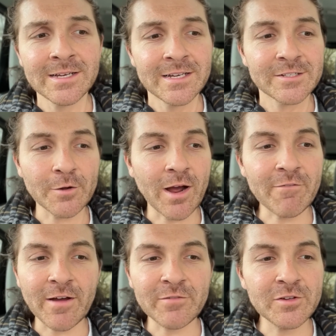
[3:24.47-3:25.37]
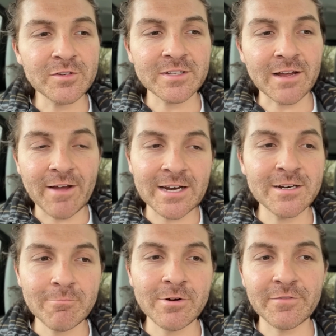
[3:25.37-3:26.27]
So I've had a
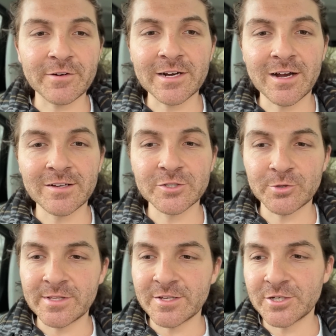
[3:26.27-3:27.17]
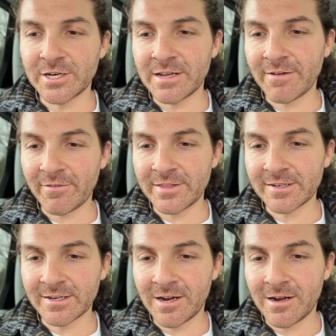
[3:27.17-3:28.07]
number of different cars during this journey of having
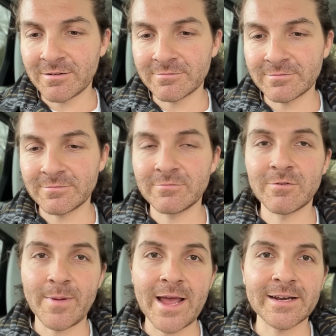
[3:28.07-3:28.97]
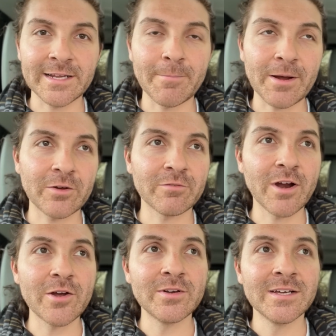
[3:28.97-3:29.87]
this car repaired and get back on the
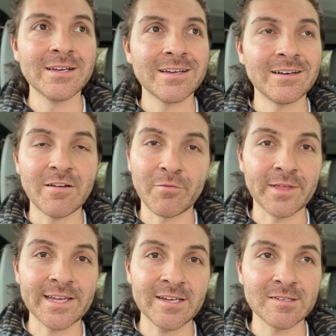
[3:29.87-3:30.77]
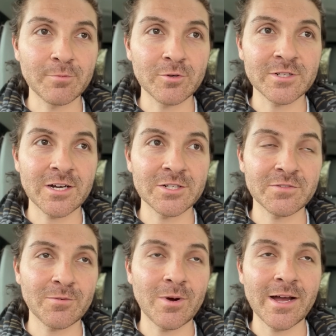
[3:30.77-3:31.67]
road. Lived with a Kia Sportage
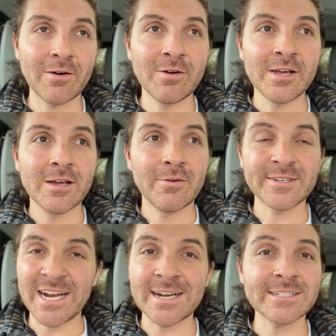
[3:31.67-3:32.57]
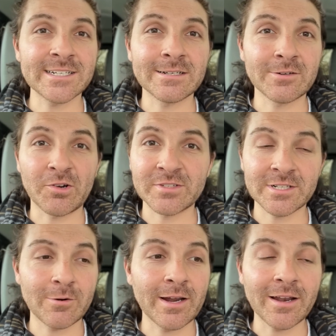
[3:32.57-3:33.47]
for a while, which actually got to
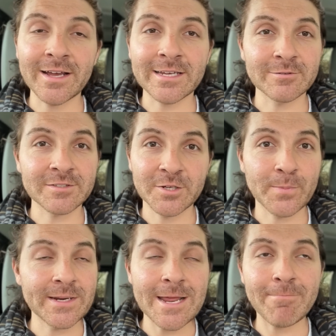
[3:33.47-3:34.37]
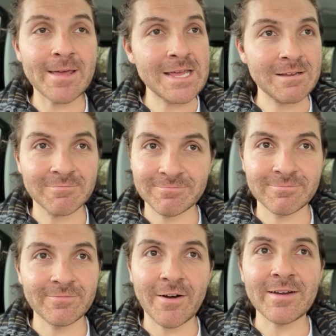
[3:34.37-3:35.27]
quite like. It was super nippy,
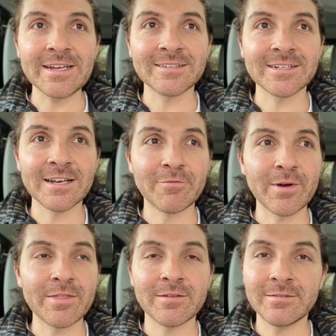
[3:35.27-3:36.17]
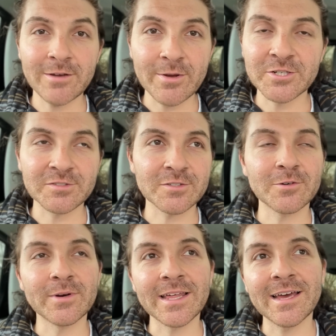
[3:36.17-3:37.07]
very easy to live with, no issues at
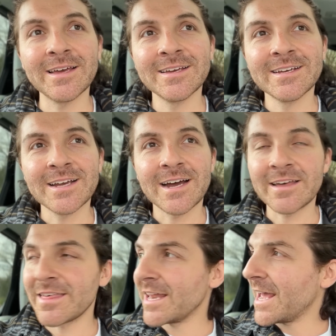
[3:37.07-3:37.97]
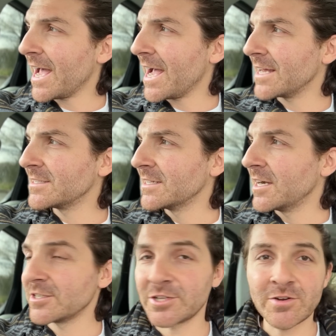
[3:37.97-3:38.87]
all with it. I then had
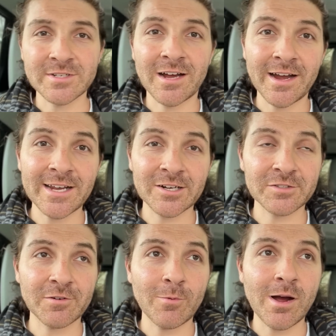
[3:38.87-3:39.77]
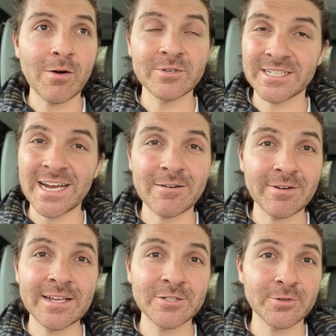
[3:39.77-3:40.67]
a Toyota Hilux for a while, which again I
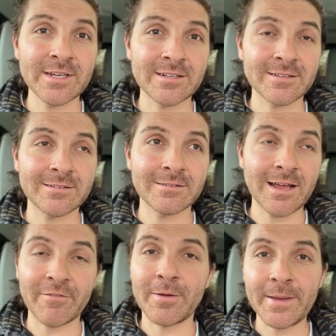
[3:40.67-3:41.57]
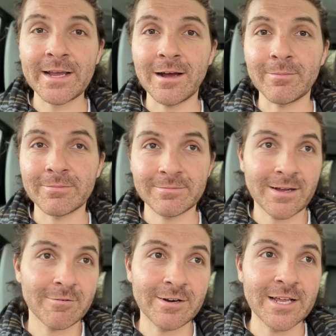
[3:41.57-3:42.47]
really enjoyed having a pickup.
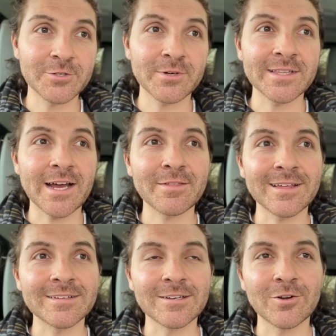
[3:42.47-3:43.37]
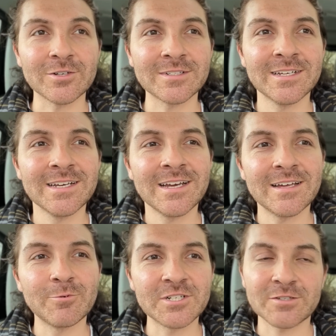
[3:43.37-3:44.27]
I really enjoyed that. I think there's a lot
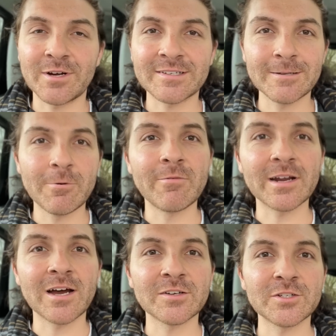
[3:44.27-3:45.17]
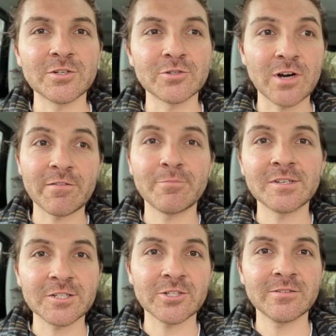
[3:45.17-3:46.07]
which is quite similar in regards to your driving
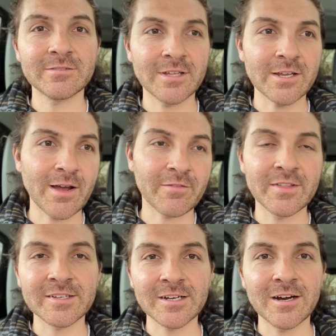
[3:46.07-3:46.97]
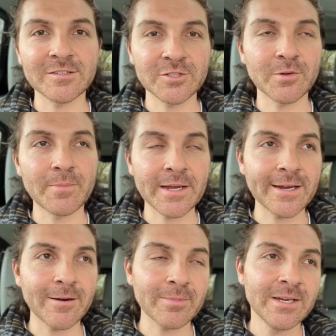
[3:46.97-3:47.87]
position that you have in this car as you do a
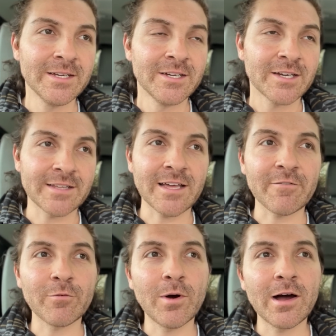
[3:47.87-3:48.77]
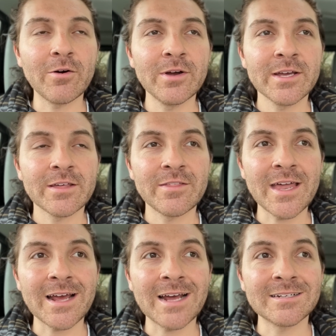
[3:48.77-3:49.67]
pickup. Had that for a while.
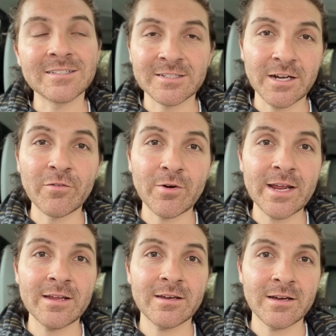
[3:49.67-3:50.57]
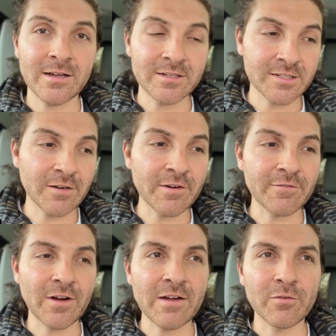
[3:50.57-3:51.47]
Then I had a Discovery
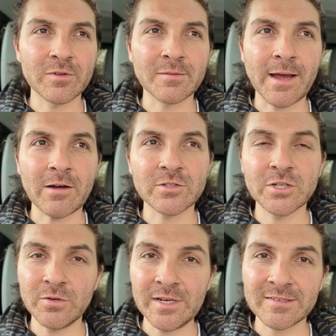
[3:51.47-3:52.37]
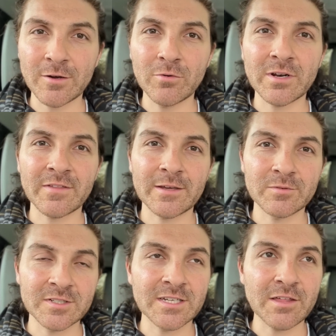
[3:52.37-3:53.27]
5 that was about 2 years old. I think it
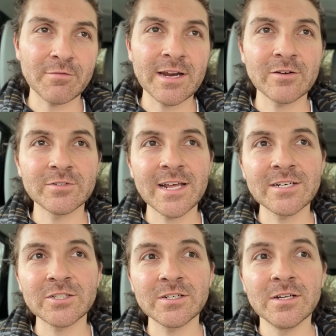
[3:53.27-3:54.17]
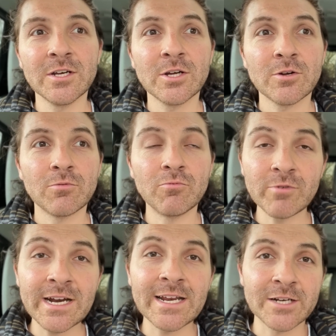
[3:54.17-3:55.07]
was a D300 engine.
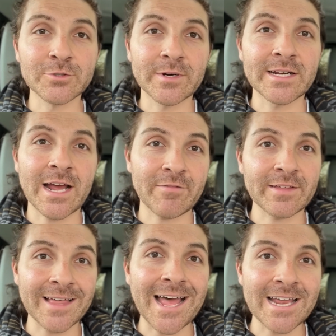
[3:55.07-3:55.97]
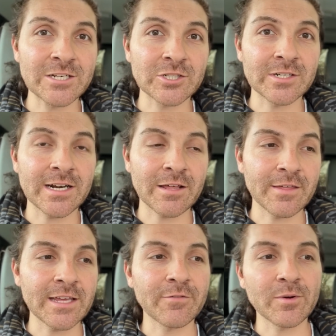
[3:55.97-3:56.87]
Really enjoyed having that engine, and I
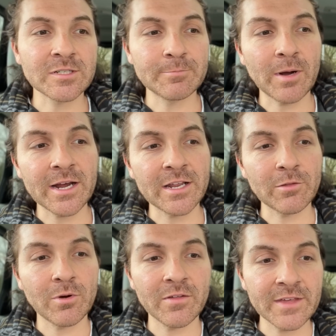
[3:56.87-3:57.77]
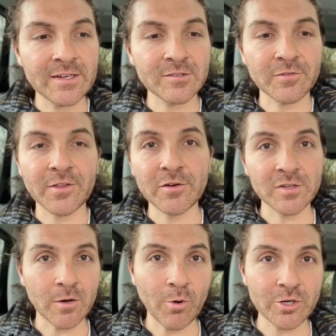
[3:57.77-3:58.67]
think if I was to buy another one of these, or for those
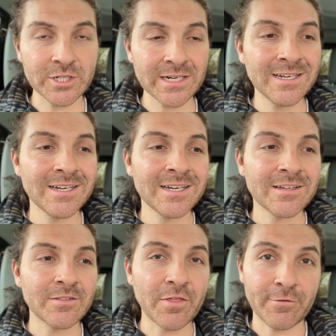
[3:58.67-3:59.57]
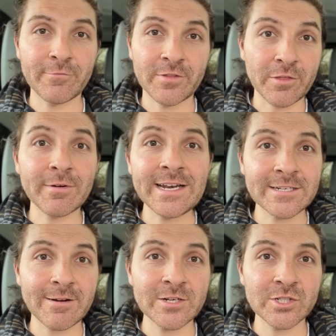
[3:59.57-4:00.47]
that are watching, the
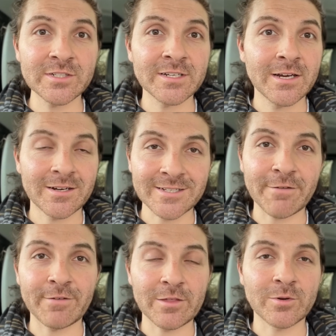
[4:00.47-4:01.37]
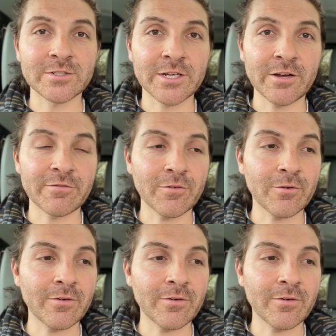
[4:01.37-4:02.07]
3-litre engines are definitely the one to go for.